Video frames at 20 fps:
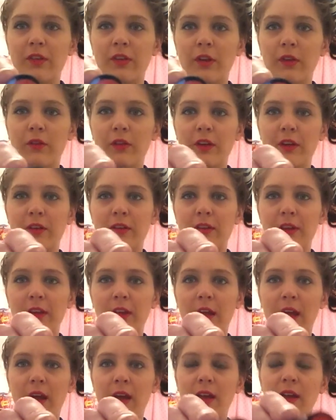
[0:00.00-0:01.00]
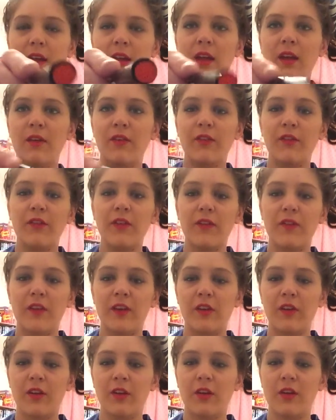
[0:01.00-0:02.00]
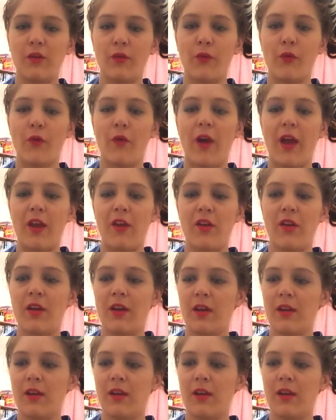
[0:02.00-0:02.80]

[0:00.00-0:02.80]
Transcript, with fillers: I don't know if you can see that, vivid red.